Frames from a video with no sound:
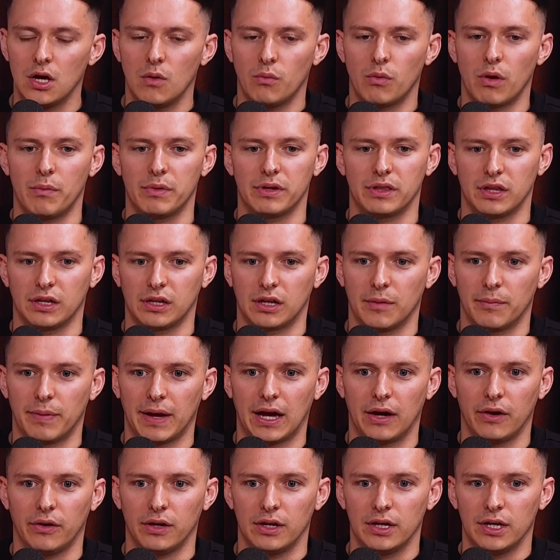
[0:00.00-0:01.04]
when we think
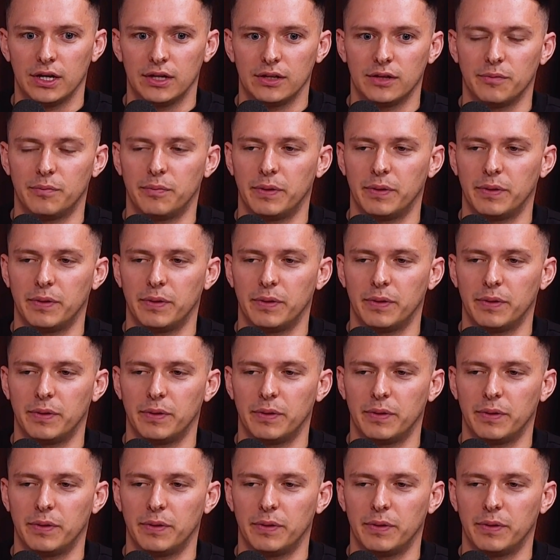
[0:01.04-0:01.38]
about the